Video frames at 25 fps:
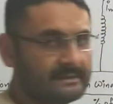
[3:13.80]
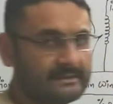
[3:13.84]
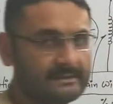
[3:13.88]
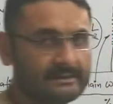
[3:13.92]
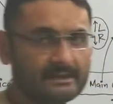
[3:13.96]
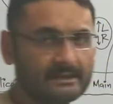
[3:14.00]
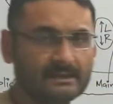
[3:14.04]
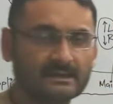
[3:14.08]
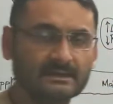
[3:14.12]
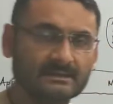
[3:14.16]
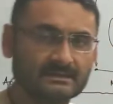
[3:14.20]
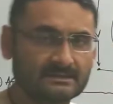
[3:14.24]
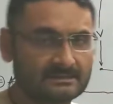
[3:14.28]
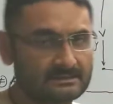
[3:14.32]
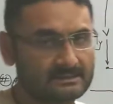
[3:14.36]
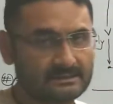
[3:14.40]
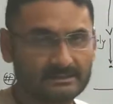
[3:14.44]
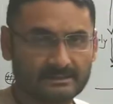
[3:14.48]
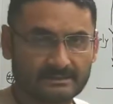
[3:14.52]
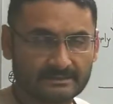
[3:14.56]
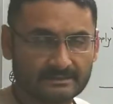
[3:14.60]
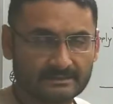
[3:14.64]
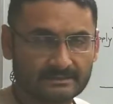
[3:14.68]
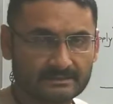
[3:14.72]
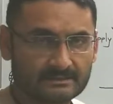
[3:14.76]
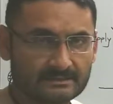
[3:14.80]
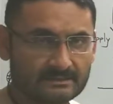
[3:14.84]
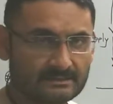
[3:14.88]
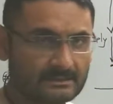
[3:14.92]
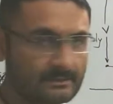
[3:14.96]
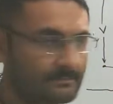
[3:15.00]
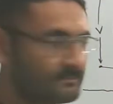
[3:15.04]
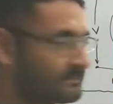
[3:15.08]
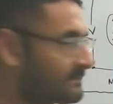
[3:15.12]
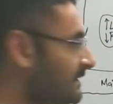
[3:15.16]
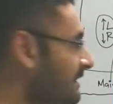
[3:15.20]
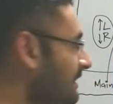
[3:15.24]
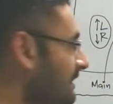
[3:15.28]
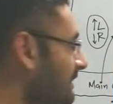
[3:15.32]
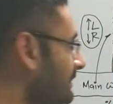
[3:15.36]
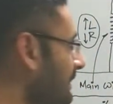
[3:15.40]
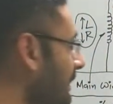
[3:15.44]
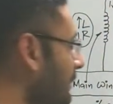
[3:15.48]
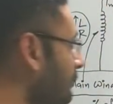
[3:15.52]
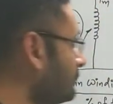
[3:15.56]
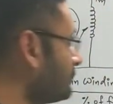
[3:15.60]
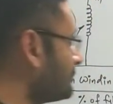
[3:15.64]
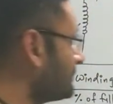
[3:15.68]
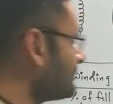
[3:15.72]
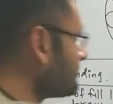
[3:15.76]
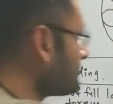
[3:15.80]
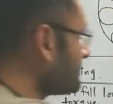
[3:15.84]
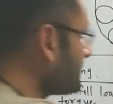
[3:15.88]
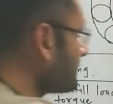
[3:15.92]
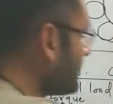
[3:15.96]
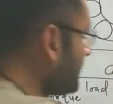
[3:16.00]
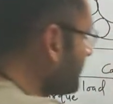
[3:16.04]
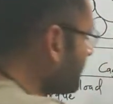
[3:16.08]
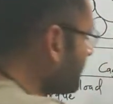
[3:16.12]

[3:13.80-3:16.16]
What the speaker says: in series. Now this